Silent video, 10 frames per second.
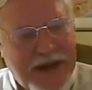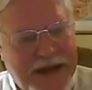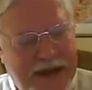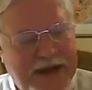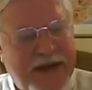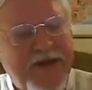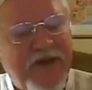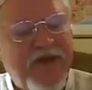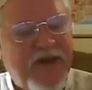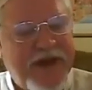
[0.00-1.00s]
and
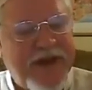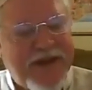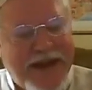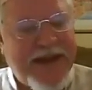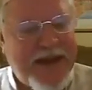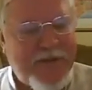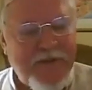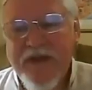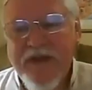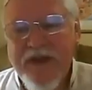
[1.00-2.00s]
essentially attain it.
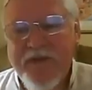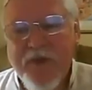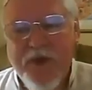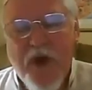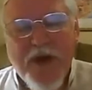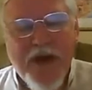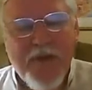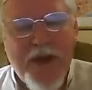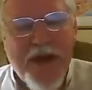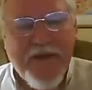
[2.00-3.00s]
And we're talking
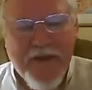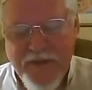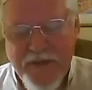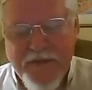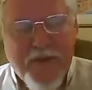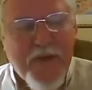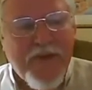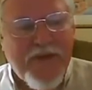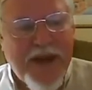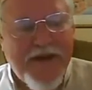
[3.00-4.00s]
about the fourth
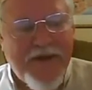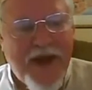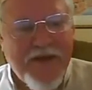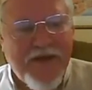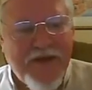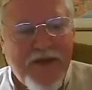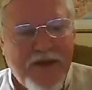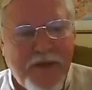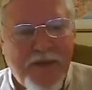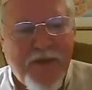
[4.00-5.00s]
state of
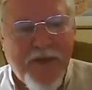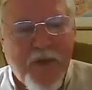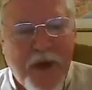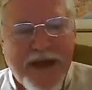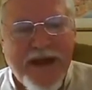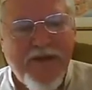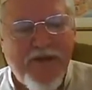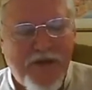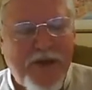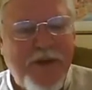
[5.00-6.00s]
consciousness before
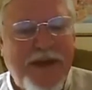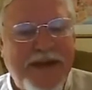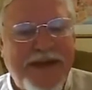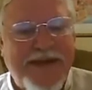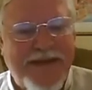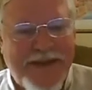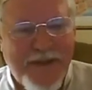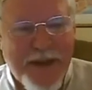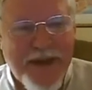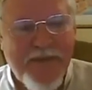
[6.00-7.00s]
waking, dreaming, and
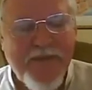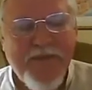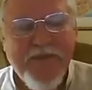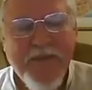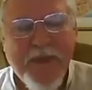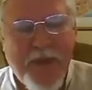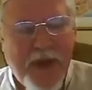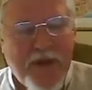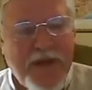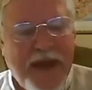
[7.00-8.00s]
sleeping.
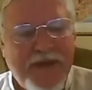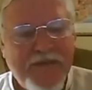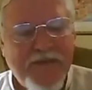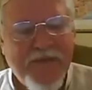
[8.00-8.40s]
Beyond that,